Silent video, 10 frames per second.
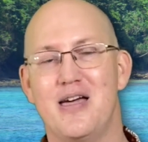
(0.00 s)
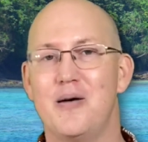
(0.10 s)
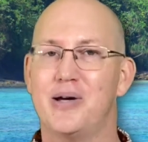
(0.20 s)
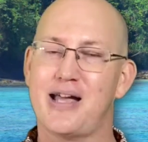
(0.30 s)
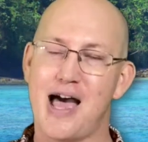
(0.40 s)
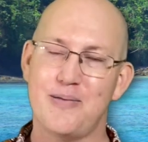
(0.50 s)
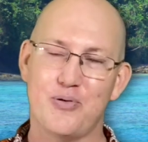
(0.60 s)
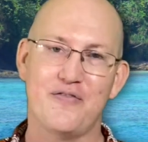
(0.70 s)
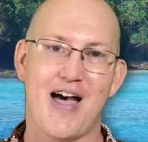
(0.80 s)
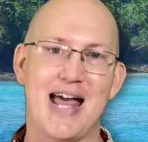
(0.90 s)
But God
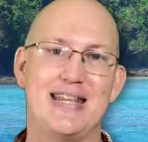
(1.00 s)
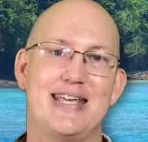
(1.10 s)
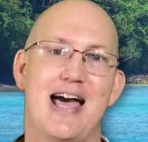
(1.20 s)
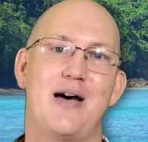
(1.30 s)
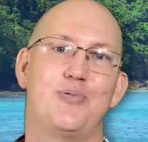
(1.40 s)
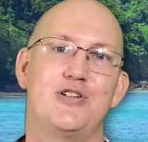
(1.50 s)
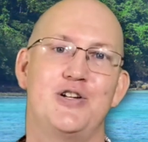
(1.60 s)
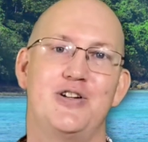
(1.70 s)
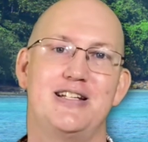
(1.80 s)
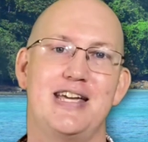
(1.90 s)
provided the
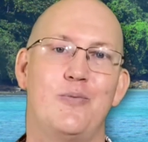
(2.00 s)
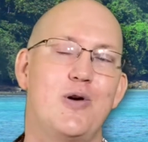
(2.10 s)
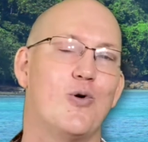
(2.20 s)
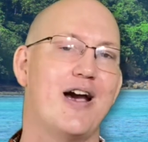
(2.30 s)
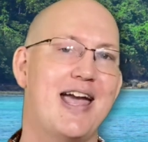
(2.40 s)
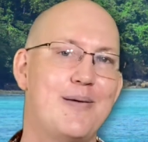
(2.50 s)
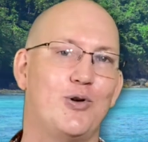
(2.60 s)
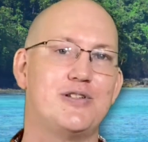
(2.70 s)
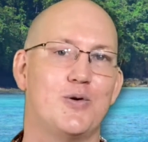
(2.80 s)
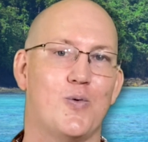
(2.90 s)
opportunity and we were able
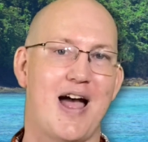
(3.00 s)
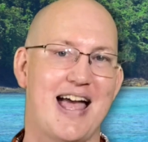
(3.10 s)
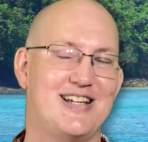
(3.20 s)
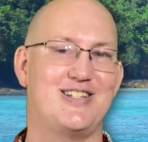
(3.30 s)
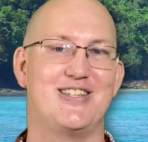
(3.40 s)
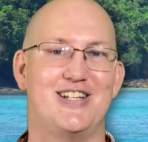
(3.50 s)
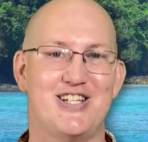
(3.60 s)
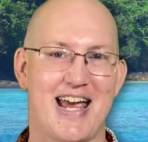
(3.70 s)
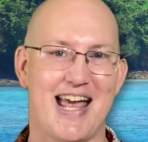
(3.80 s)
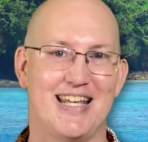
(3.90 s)
to rise to the
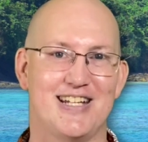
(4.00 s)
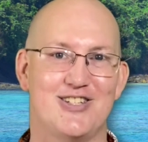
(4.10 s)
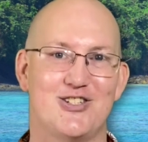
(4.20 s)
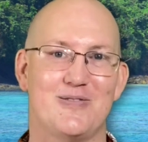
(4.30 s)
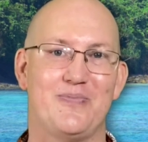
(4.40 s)
challenge.